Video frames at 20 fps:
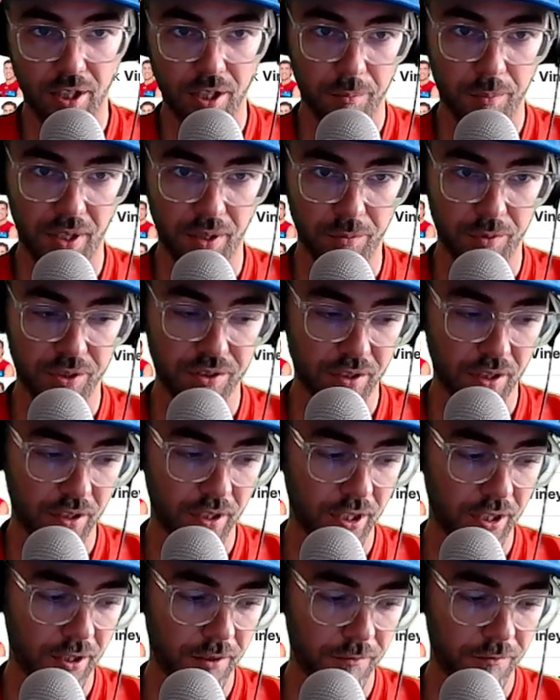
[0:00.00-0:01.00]
but was
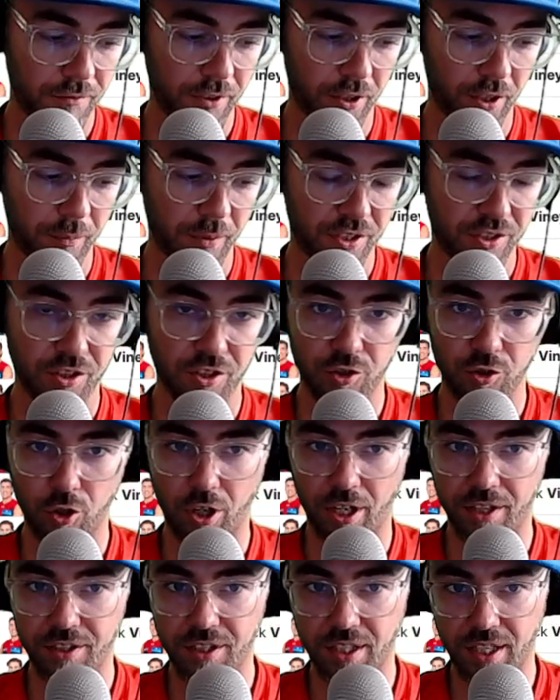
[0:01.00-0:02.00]
very much just
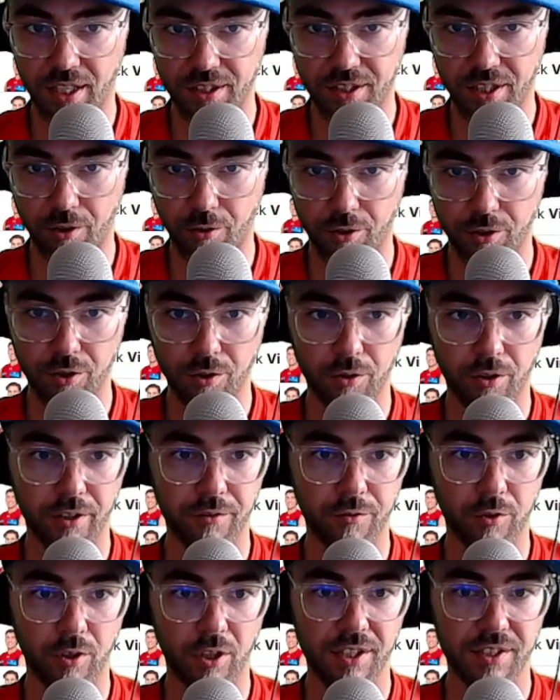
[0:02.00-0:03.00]
trying to get territory
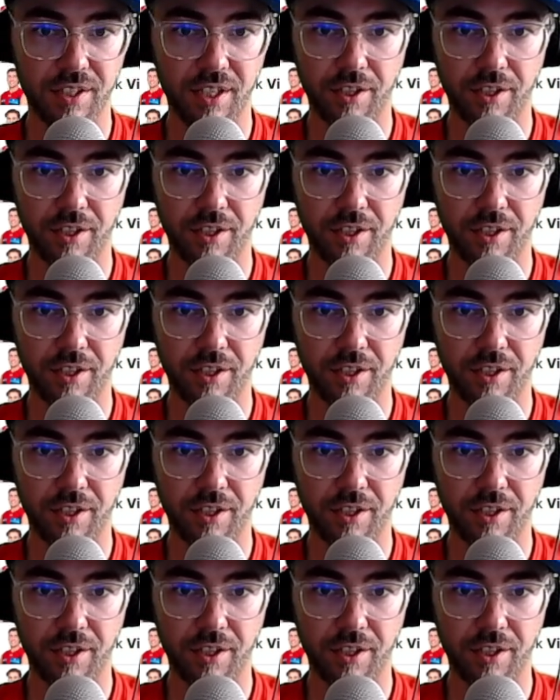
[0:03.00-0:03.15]
for us.